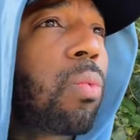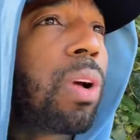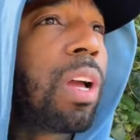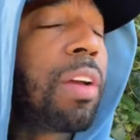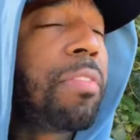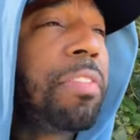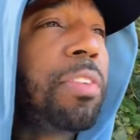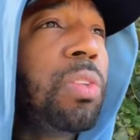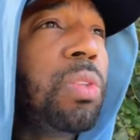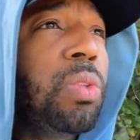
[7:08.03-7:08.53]

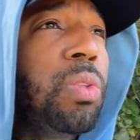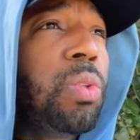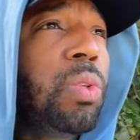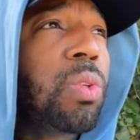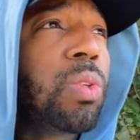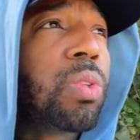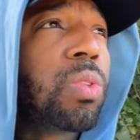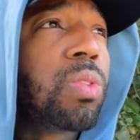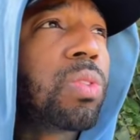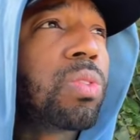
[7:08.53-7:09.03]
if you
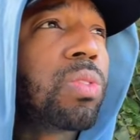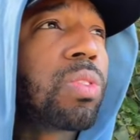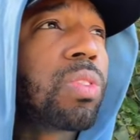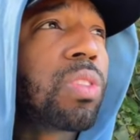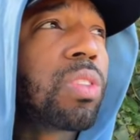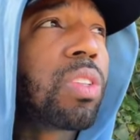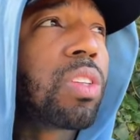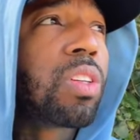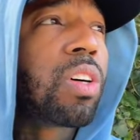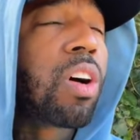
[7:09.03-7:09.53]

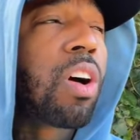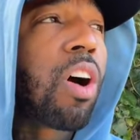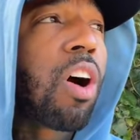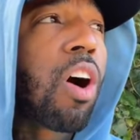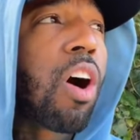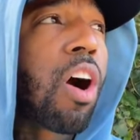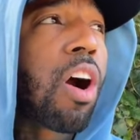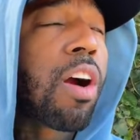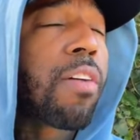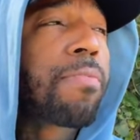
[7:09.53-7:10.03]

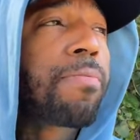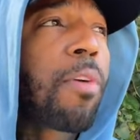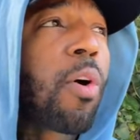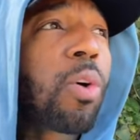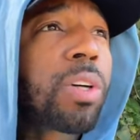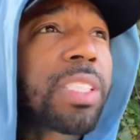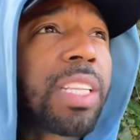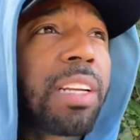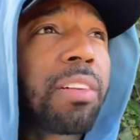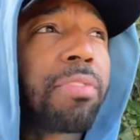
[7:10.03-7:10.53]
are
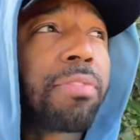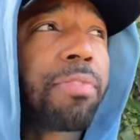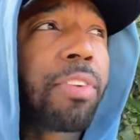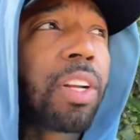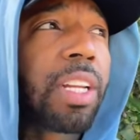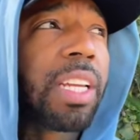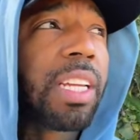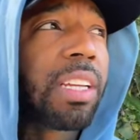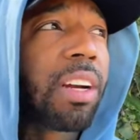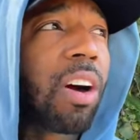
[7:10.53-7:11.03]
focusing
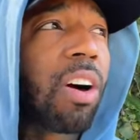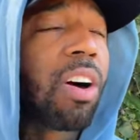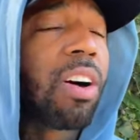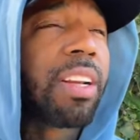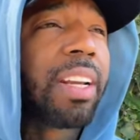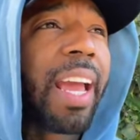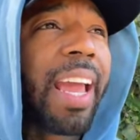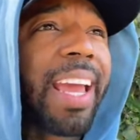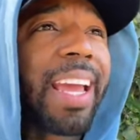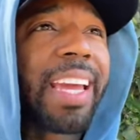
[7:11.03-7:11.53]
fully
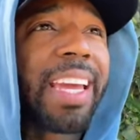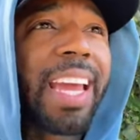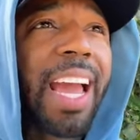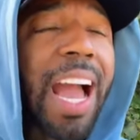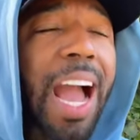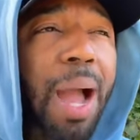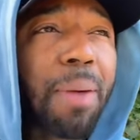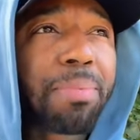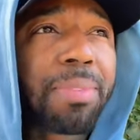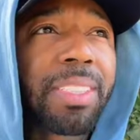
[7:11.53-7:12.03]
on a
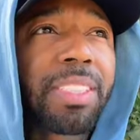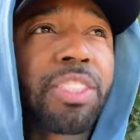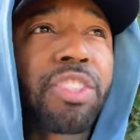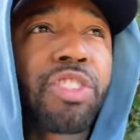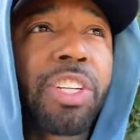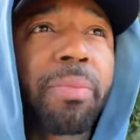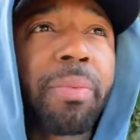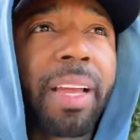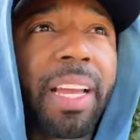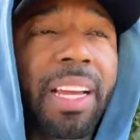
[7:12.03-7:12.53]
capped
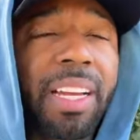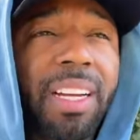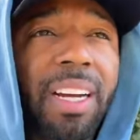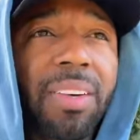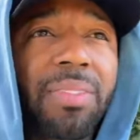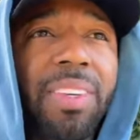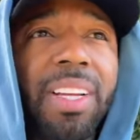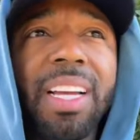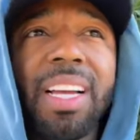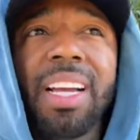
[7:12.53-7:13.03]
stream of
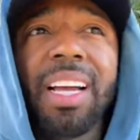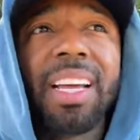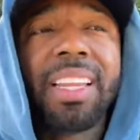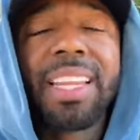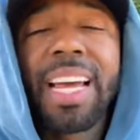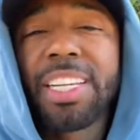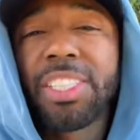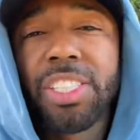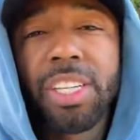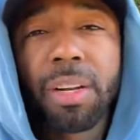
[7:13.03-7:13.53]
income,
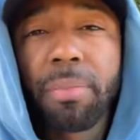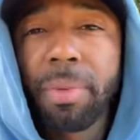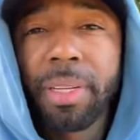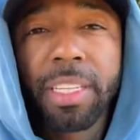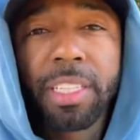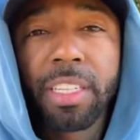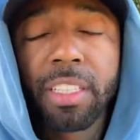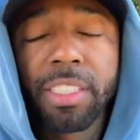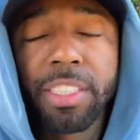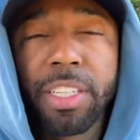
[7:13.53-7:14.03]
that shouldn't be
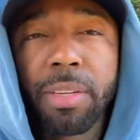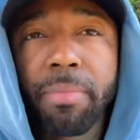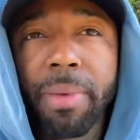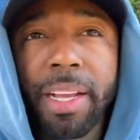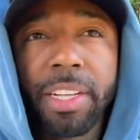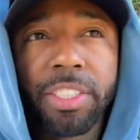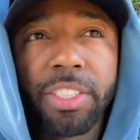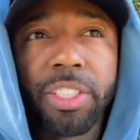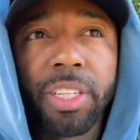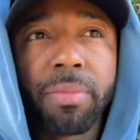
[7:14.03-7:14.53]
your, your
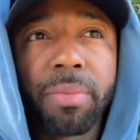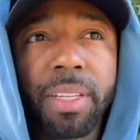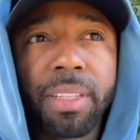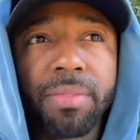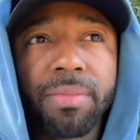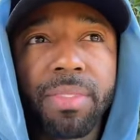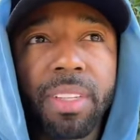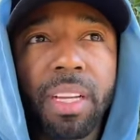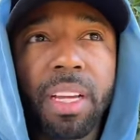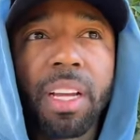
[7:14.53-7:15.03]
mainstream then.